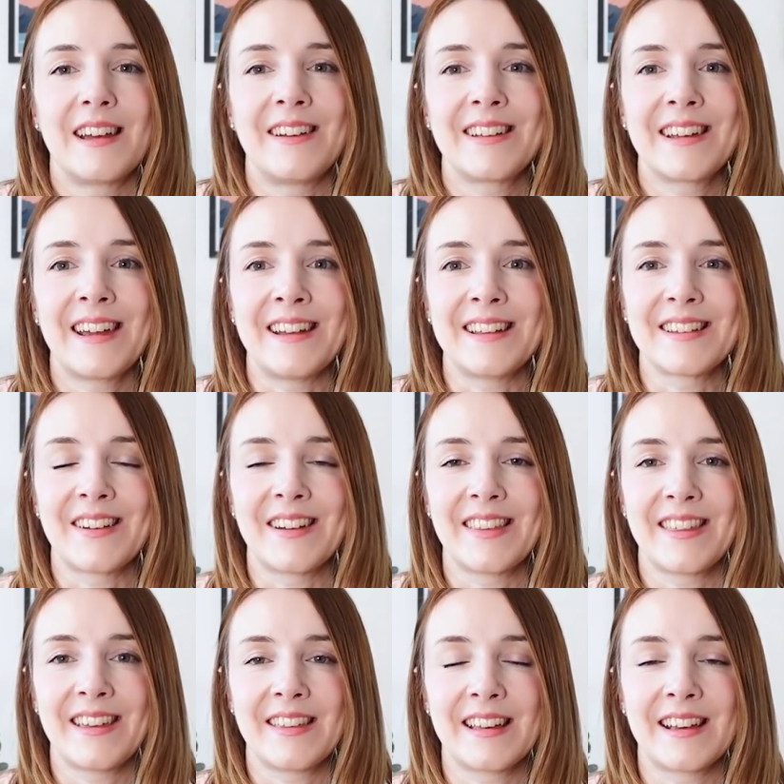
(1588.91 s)
Okay, so I
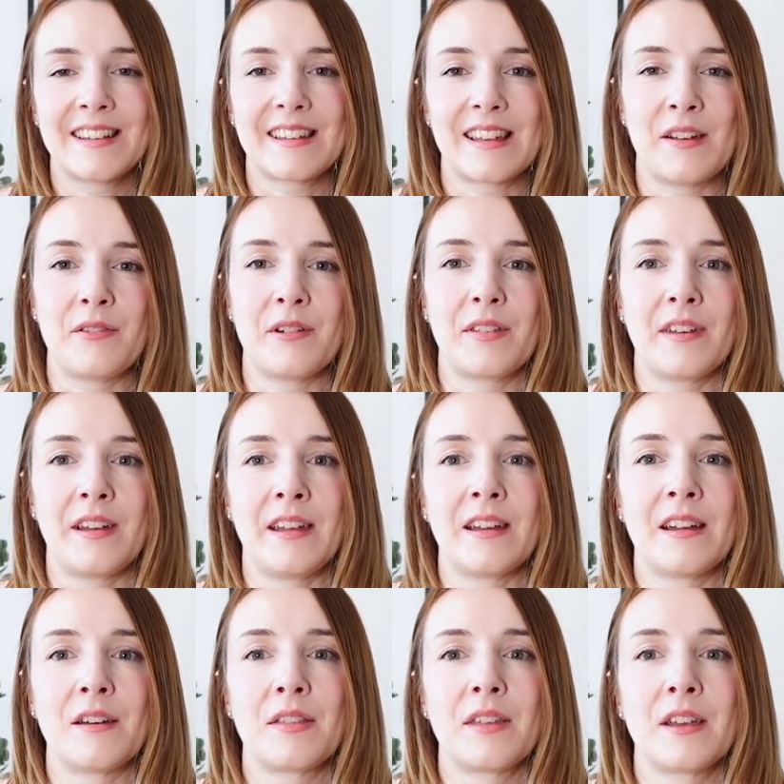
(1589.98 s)
think that's
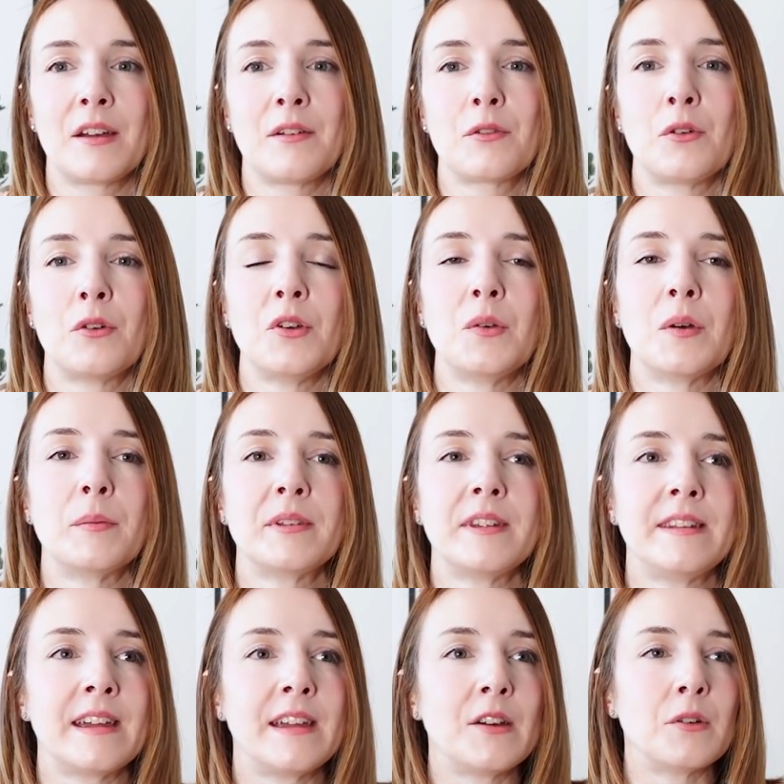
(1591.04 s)
everything. I think I've caught you up
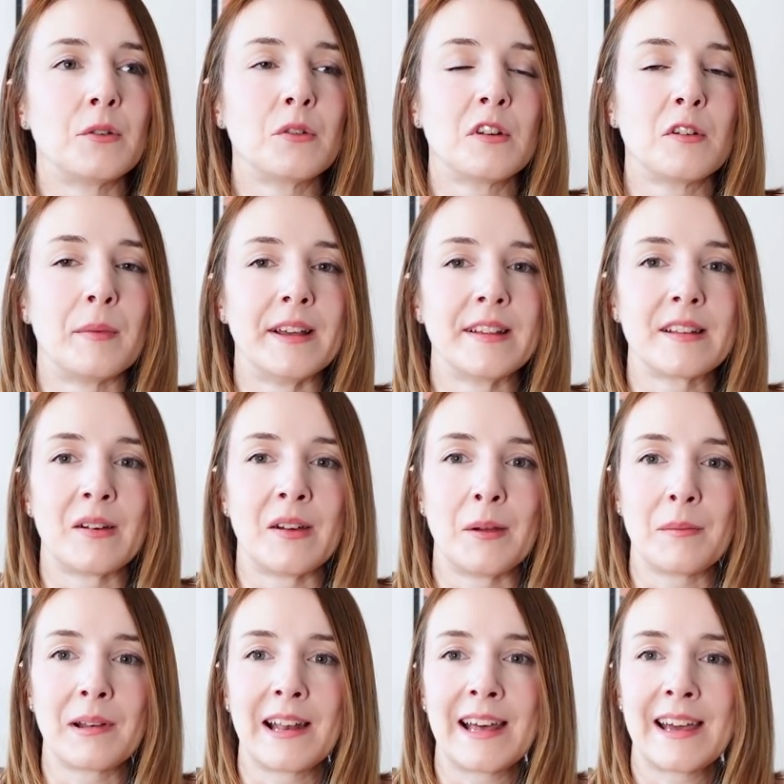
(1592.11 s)
to date on all of my
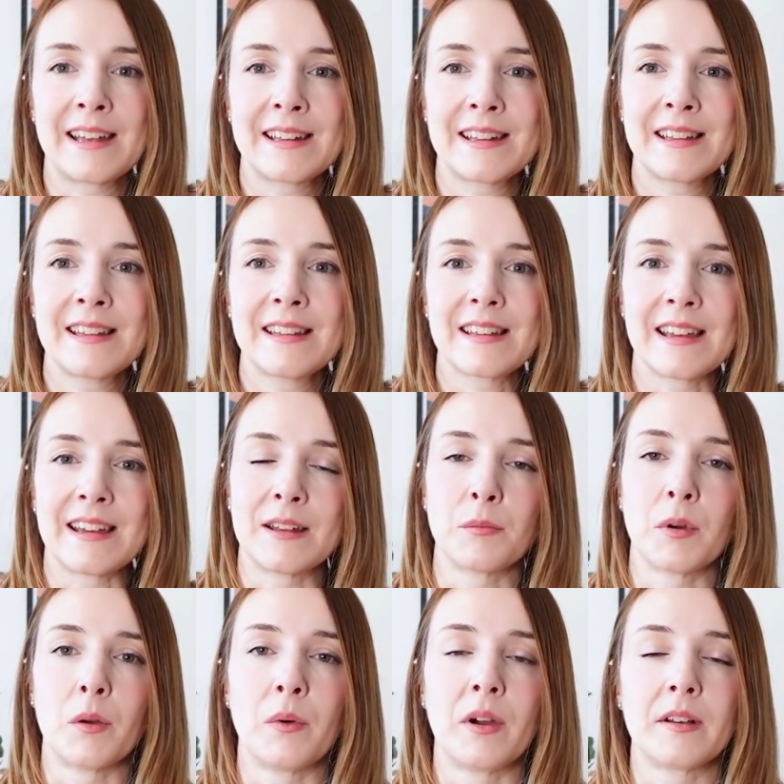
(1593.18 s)
sewing plans and
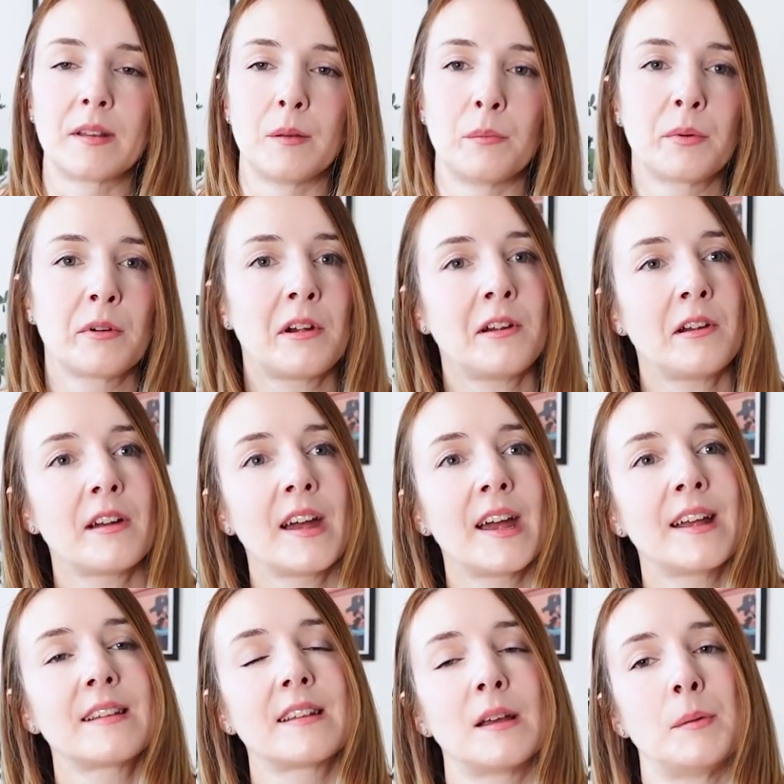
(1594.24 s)
my works in
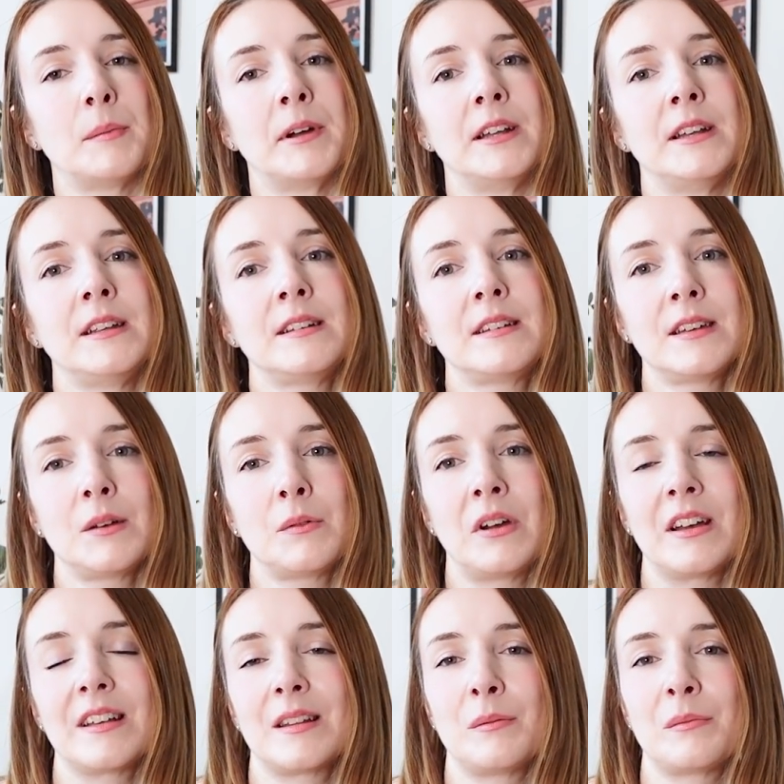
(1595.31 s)
progress and my knitting
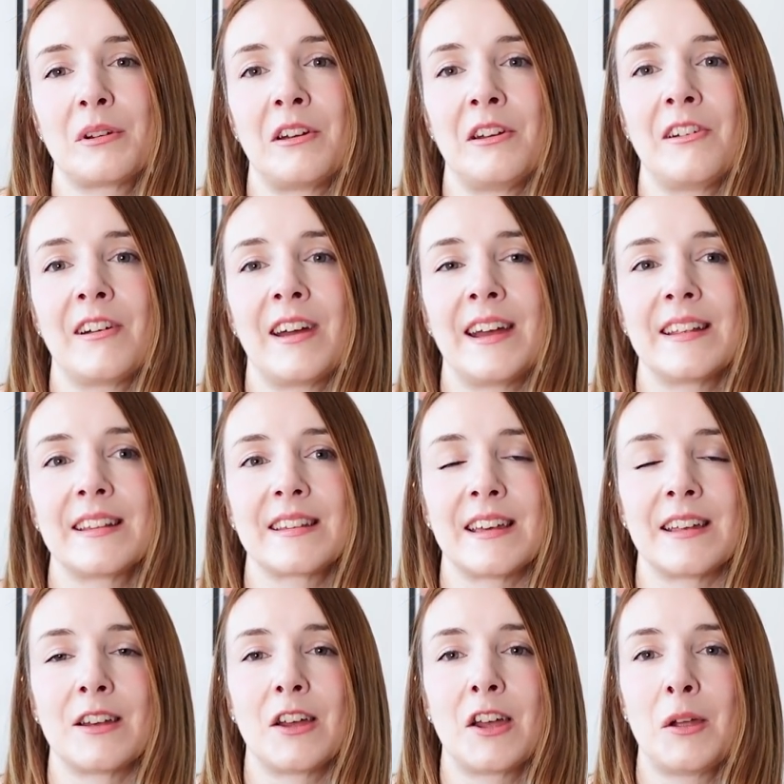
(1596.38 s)
works in progress,
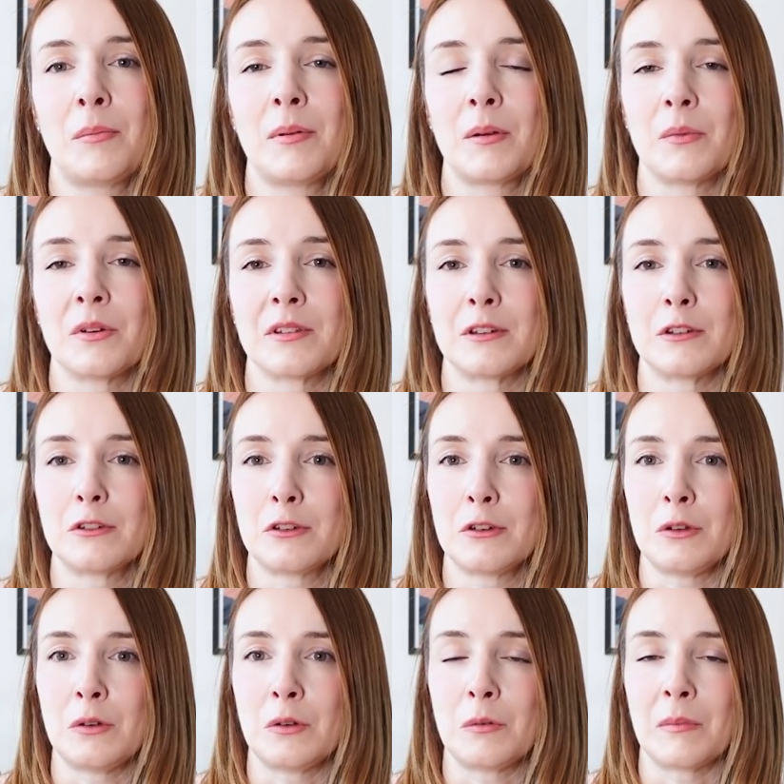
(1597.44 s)
and I hope it wasn't
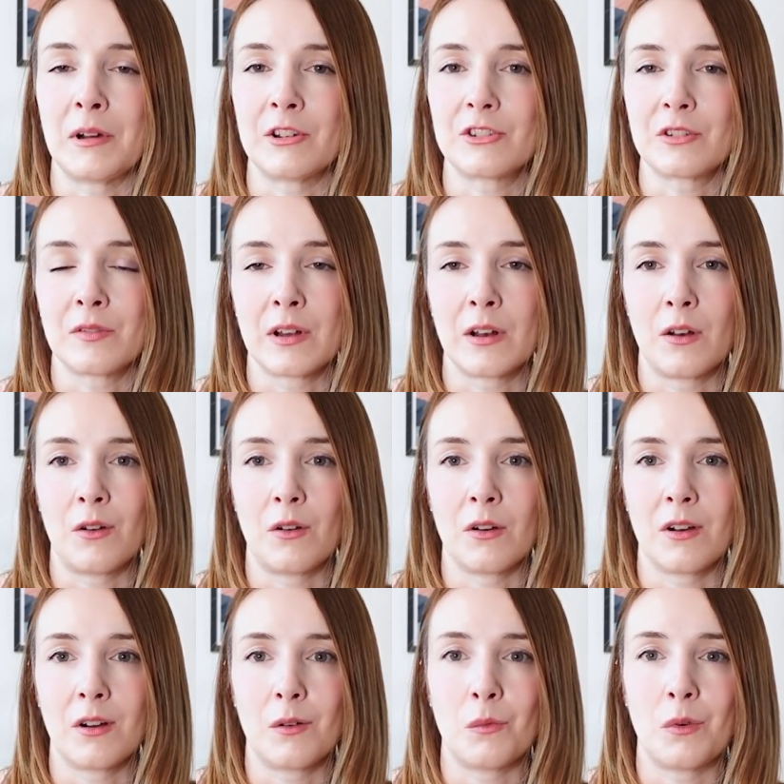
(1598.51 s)
too much of a
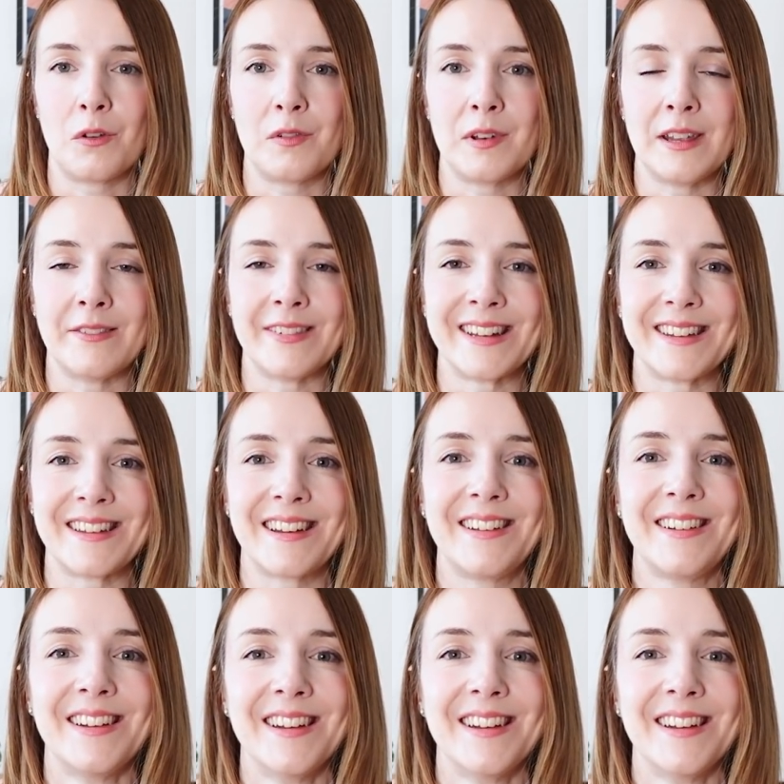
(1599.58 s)
long, waffly video.